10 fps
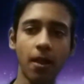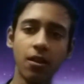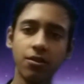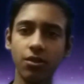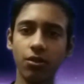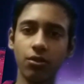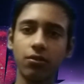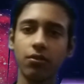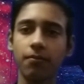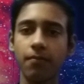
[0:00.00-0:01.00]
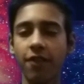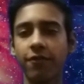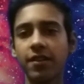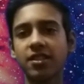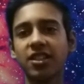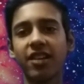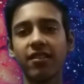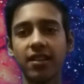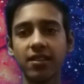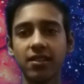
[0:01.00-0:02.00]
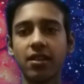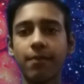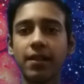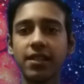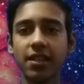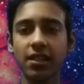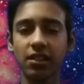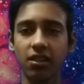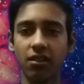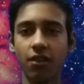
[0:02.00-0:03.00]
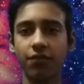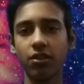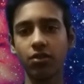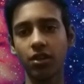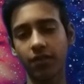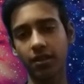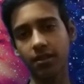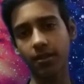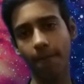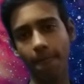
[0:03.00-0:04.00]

So my first theory is the pulsating theory of the universe.